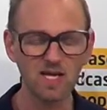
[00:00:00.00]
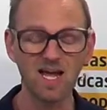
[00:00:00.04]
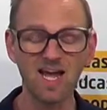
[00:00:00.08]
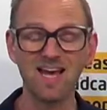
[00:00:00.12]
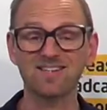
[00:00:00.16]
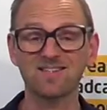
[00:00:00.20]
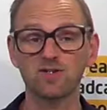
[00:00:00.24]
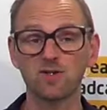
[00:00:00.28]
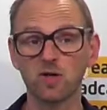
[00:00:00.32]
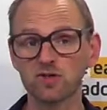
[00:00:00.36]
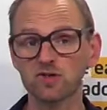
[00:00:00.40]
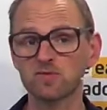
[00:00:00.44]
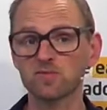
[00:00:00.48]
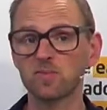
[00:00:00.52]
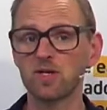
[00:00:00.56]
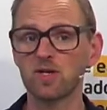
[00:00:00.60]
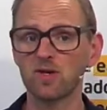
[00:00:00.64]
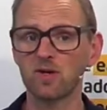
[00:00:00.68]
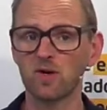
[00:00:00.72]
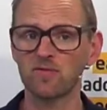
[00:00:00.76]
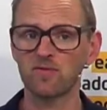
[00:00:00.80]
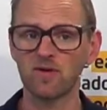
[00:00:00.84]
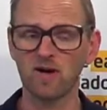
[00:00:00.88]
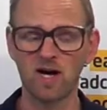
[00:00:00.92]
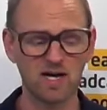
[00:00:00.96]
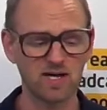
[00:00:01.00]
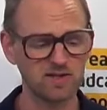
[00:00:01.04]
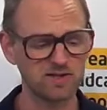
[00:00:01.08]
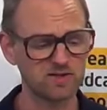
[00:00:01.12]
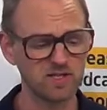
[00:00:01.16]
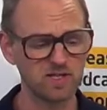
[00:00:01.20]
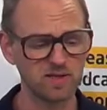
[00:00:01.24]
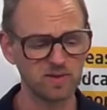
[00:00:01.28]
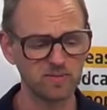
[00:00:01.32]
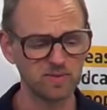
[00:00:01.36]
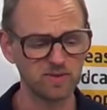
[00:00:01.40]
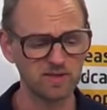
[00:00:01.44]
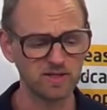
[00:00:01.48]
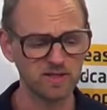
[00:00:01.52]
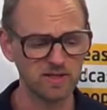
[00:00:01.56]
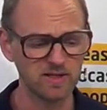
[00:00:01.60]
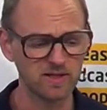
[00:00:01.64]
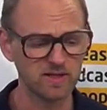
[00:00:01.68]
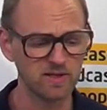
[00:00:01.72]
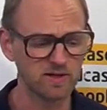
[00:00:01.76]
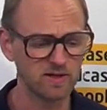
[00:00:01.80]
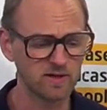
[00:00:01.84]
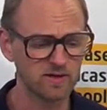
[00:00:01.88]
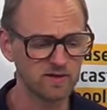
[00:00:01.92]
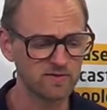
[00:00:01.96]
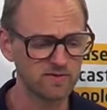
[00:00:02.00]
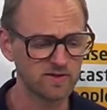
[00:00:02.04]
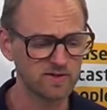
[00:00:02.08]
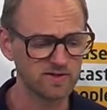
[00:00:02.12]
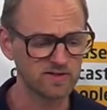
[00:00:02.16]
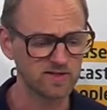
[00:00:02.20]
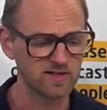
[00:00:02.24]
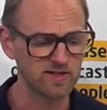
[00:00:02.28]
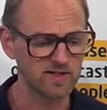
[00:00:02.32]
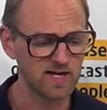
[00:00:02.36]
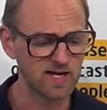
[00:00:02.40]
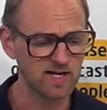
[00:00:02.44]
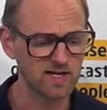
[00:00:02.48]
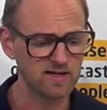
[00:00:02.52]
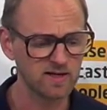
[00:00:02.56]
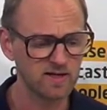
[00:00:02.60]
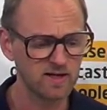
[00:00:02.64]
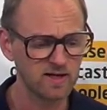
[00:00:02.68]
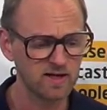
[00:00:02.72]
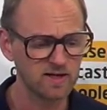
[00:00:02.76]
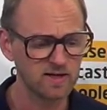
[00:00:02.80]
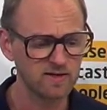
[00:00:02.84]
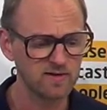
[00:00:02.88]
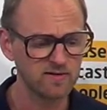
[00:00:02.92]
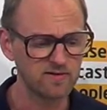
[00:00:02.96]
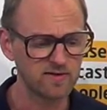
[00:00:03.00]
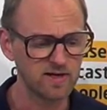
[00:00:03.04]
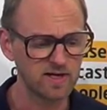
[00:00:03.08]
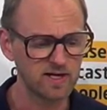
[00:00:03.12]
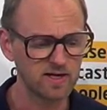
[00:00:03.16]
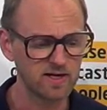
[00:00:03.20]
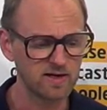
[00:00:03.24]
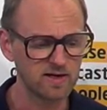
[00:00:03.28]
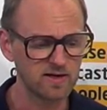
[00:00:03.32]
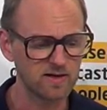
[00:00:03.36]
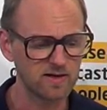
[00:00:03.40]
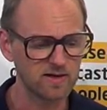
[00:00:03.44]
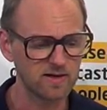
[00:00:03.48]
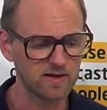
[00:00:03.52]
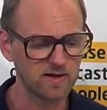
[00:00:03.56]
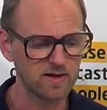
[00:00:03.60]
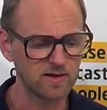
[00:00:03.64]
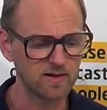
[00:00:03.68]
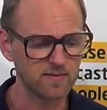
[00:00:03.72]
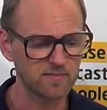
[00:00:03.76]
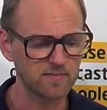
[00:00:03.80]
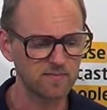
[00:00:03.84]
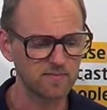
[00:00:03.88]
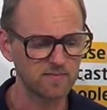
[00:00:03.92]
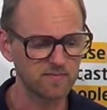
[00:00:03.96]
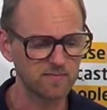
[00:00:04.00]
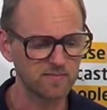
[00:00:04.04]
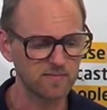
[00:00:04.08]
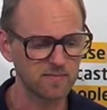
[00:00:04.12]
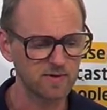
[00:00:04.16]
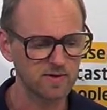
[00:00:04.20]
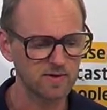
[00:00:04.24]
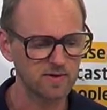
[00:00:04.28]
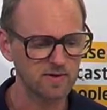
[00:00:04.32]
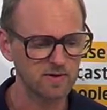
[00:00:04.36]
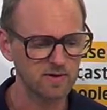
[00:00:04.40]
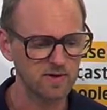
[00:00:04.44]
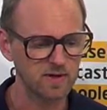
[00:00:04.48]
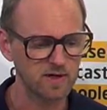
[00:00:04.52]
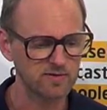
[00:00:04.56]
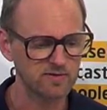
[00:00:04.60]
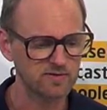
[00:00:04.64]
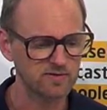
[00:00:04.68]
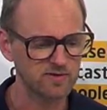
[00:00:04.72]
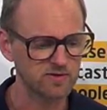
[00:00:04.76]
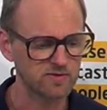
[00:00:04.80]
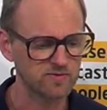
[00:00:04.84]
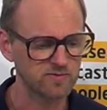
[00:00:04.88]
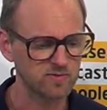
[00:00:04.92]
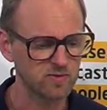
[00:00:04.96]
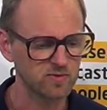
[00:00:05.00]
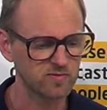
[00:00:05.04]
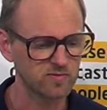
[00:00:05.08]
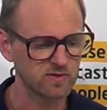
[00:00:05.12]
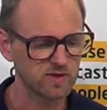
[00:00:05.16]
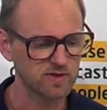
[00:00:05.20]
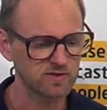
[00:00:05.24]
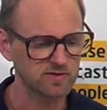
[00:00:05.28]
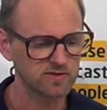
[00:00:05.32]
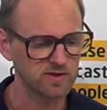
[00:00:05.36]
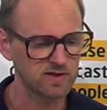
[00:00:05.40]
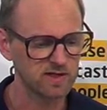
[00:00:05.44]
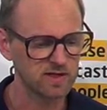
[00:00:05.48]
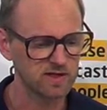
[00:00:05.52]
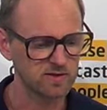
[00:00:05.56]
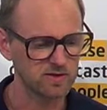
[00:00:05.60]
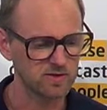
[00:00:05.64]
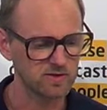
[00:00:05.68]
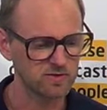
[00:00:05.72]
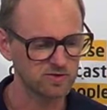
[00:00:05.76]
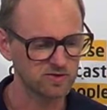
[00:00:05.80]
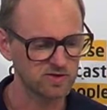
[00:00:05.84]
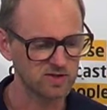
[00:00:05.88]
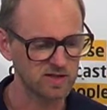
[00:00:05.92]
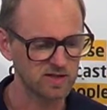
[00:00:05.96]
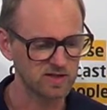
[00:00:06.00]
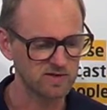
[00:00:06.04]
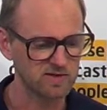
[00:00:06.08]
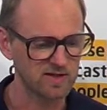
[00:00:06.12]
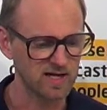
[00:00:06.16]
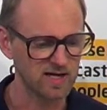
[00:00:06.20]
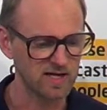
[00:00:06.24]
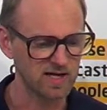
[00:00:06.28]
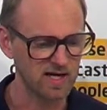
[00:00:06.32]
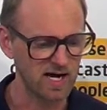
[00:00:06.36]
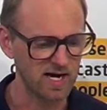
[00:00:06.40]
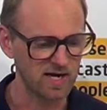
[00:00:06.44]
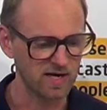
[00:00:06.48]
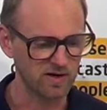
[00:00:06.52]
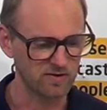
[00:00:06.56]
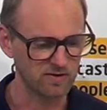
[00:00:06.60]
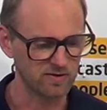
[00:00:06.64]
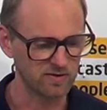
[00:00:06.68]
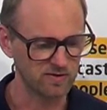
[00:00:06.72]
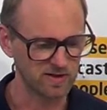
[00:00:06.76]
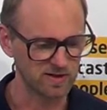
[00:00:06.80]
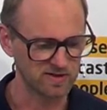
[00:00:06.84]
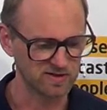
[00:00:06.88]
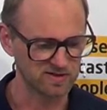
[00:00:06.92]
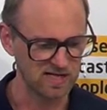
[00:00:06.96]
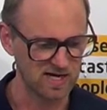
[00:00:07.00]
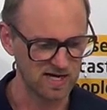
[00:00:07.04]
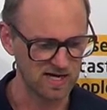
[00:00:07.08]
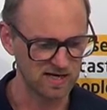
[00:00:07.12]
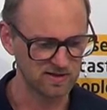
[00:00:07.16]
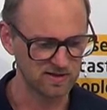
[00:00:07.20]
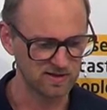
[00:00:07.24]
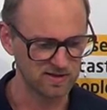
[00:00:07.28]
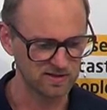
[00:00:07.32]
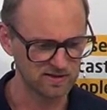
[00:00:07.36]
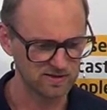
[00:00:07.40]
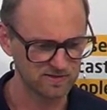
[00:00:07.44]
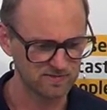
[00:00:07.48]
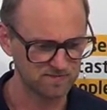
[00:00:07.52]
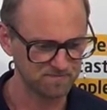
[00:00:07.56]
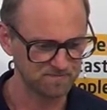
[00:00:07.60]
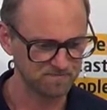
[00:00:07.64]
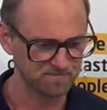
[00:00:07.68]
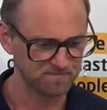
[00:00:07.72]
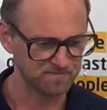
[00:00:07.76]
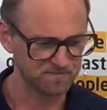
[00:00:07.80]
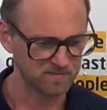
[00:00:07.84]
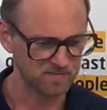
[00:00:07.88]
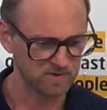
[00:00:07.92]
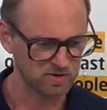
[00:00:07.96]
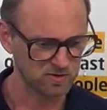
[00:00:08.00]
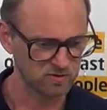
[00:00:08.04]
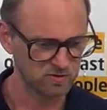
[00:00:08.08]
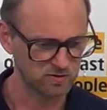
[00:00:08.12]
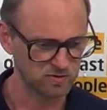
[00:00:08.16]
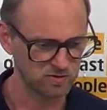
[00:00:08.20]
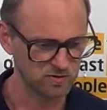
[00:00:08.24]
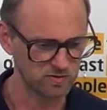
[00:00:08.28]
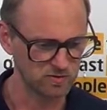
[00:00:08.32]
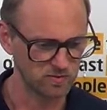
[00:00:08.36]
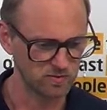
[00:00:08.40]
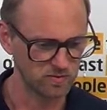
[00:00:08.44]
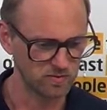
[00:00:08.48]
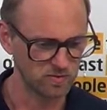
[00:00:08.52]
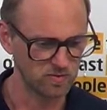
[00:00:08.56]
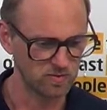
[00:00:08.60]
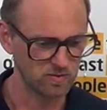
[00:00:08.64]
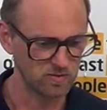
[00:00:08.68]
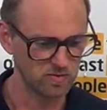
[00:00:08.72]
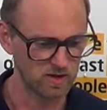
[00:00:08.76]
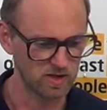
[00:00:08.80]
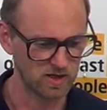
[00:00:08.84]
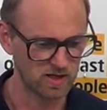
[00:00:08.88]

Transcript: adjustment of RGB, this and that, then let's just move this. You see that I could assign this to do